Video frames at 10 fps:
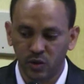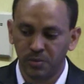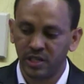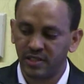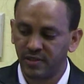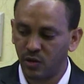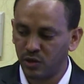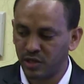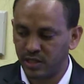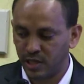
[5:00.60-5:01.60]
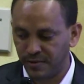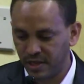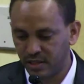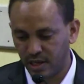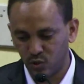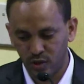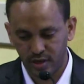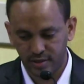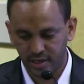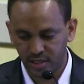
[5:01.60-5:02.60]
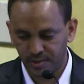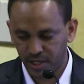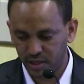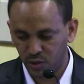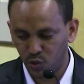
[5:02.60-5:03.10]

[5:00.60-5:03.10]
comprehensive knowledge on HIV/AIDS as well as acceptance